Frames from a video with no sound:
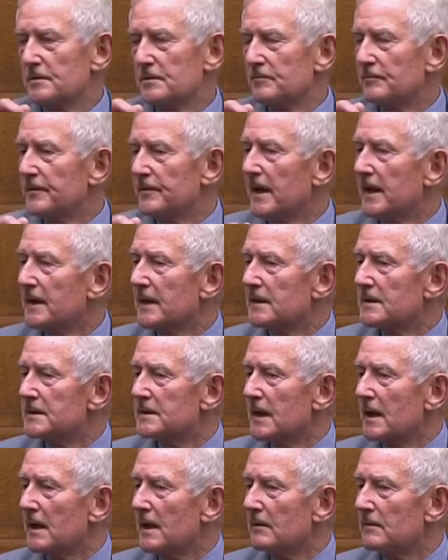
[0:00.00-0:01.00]
the flag
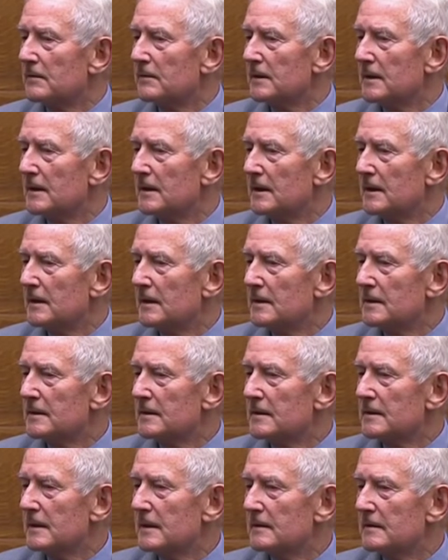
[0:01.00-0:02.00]
down
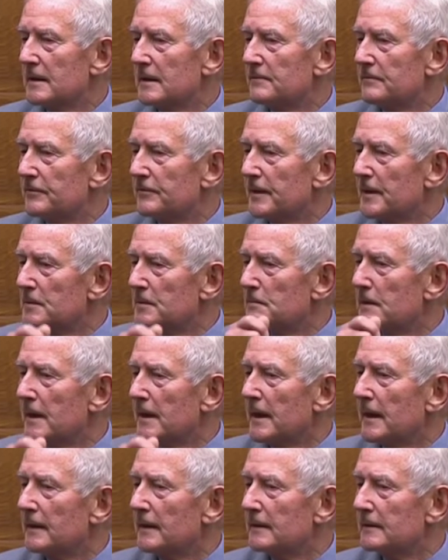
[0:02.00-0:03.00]
in a funny
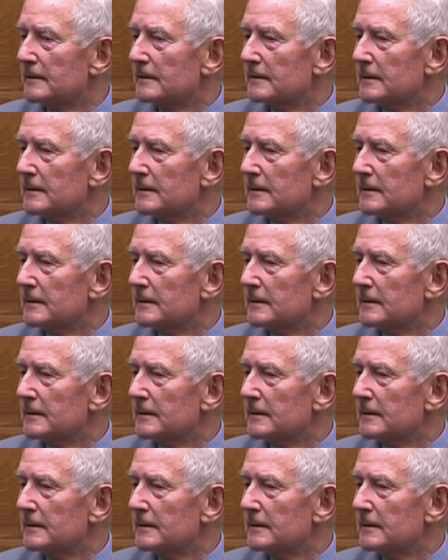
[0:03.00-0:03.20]
way.